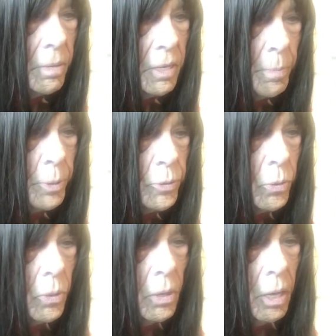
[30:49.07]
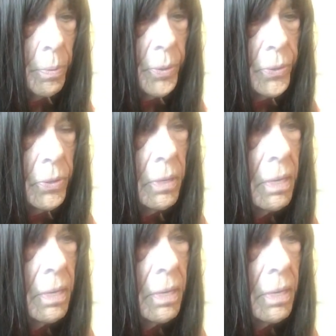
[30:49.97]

The patrol officer.